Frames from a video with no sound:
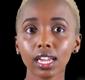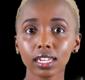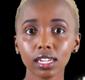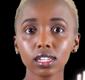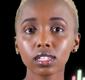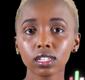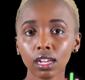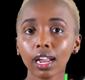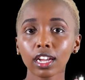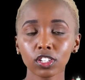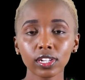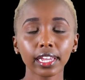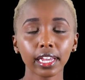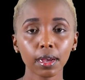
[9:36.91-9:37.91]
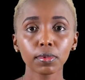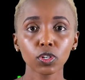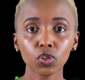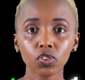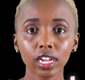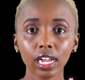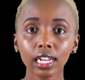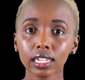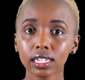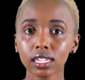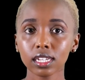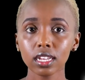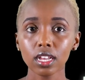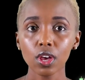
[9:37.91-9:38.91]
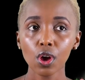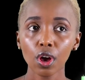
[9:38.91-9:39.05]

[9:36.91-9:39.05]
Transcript: ideas can actually come into reality.